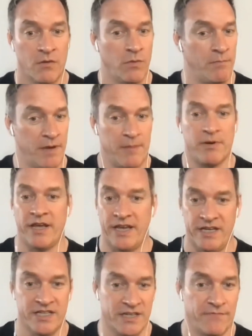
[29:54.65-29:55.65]
When people are
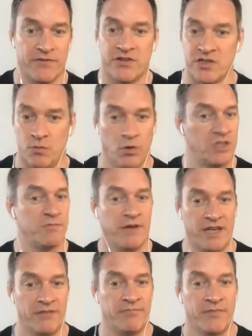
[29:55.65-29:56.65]
indifferent to what's
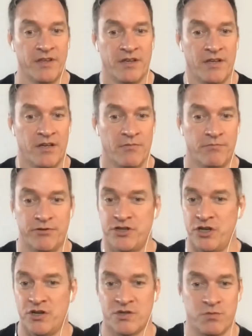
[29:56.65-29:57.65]
being
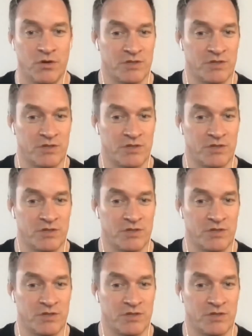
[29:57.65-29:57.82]
produced, yeah.